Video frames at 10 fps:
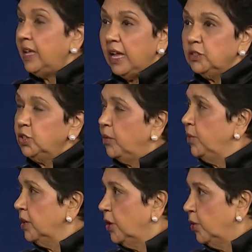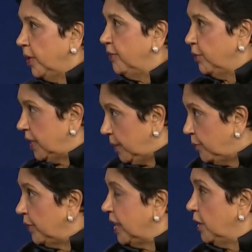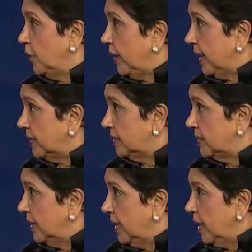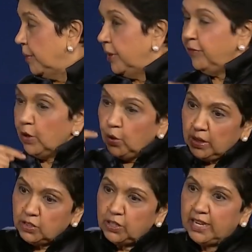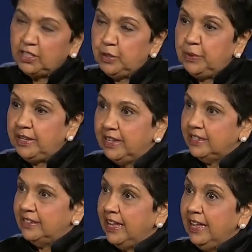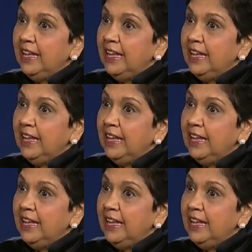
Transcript: Yeah, job will go away if you keep wringing your hands. But if you look at ChatGPT and say,